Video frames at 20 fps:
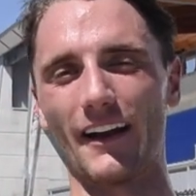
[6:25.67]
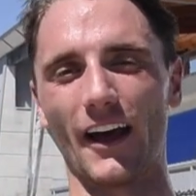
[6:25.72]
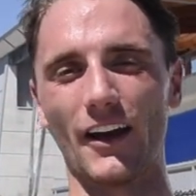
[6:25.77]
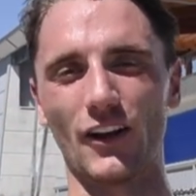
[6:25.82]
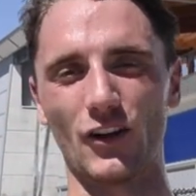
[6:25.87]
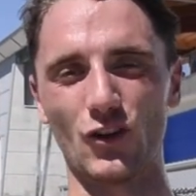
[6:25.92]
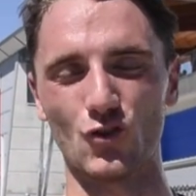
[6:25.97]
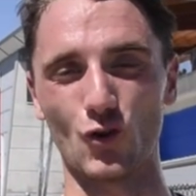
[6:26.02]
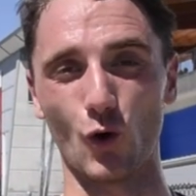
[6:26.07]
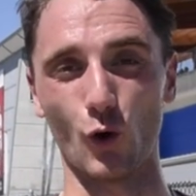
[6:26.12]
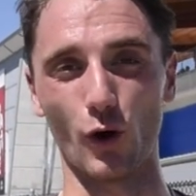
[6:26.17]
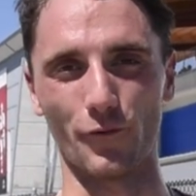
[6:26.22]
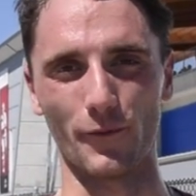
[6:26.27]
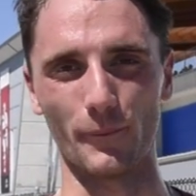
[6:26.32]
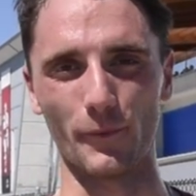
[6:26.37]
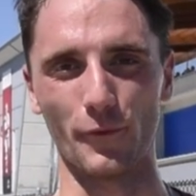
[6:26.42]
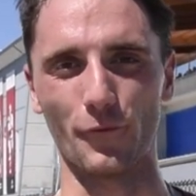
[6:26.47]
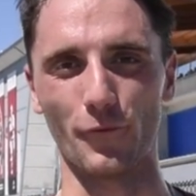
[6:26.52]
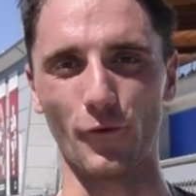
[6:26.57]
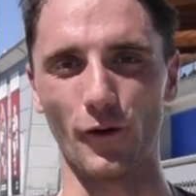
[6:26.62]
kind of control it
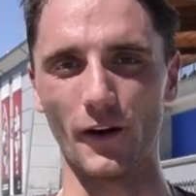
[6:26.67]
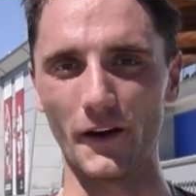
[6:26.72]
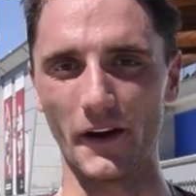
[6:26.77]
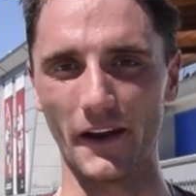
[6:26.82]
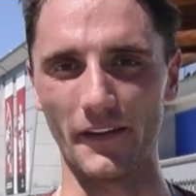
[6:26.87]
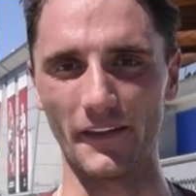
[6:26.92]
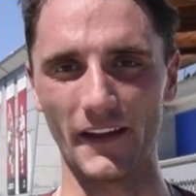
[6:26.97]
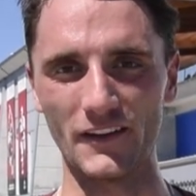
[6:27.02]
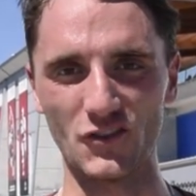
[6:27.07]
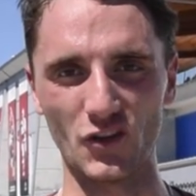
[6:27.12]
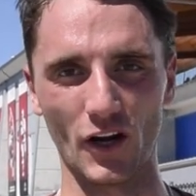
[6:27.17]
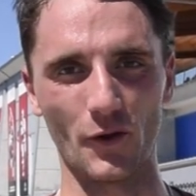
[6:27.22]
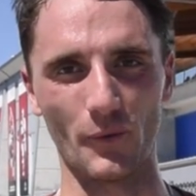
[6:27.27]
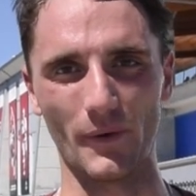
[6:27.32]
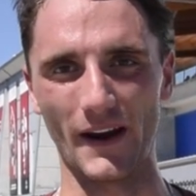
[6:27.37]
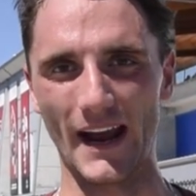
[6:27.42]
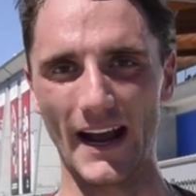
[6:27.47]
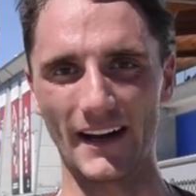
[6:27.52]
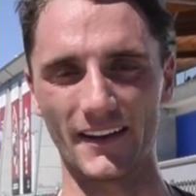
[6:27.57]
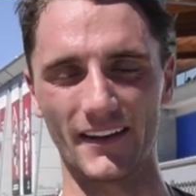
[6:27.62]
from the front and then try to
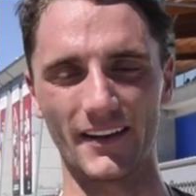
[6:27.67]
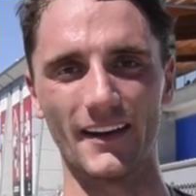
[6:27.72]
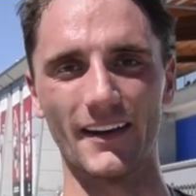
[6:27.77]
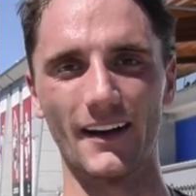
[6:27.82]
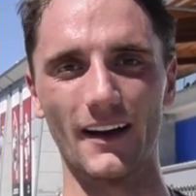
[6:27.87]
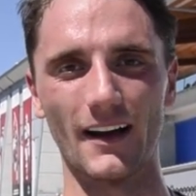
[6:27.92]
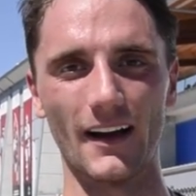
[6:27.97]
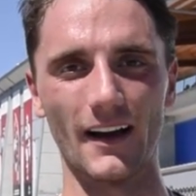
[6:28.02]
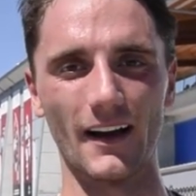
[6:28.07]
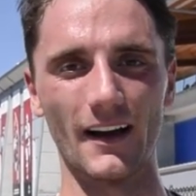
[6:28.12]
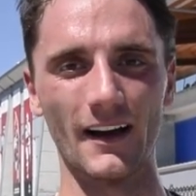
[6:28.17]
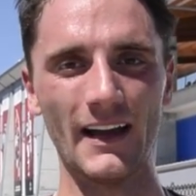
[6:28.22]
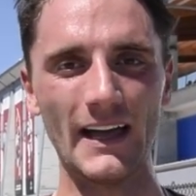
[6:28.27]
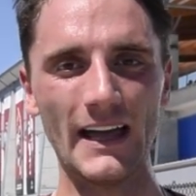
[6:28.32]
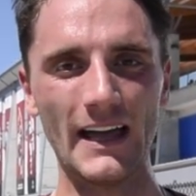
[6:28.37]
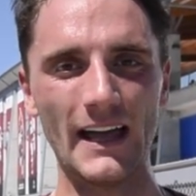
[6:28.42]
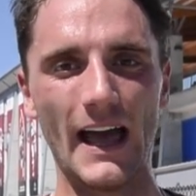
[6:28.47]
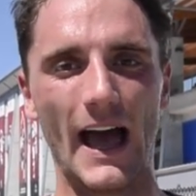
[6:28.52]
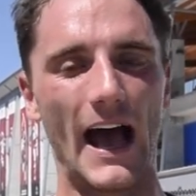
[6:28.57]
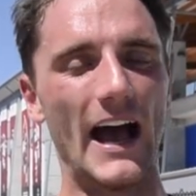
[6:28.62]
react uh,
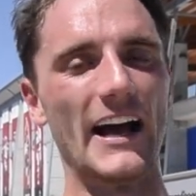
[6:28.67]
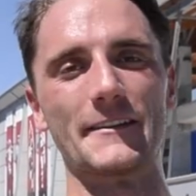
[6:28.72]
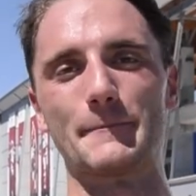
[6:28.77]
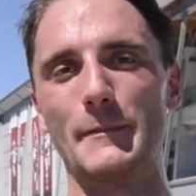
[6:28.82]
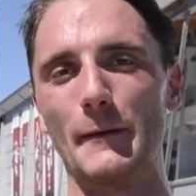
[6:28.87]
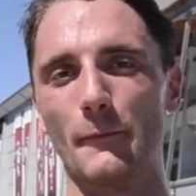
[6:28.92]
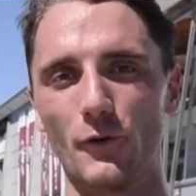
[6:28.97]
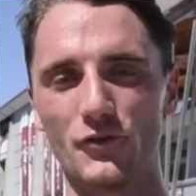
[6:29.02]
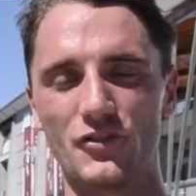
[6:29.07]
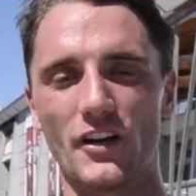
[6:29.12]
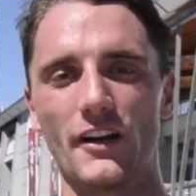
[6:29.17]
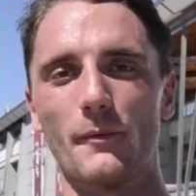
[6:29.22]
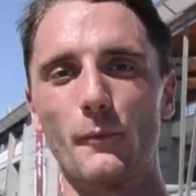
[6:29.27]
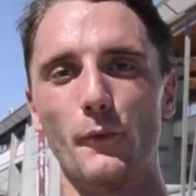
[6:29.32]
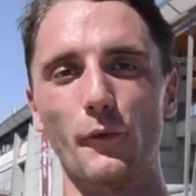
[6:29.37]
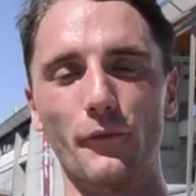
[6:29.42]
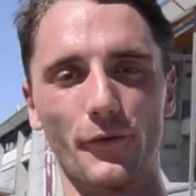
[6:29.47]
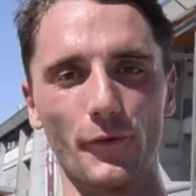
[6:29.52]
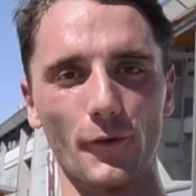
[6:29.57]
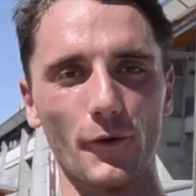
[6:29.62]
as people were trying to
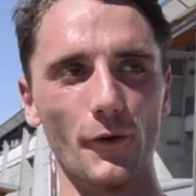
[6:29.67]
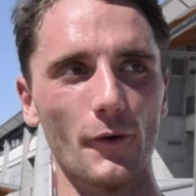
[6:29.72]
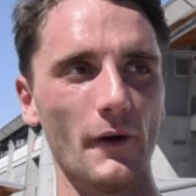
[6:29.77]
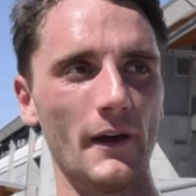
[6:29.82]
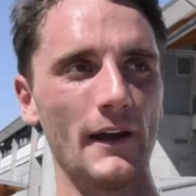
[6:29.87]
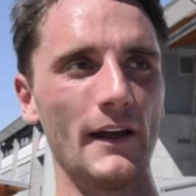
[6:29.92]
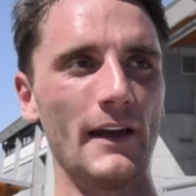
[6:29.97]
move through.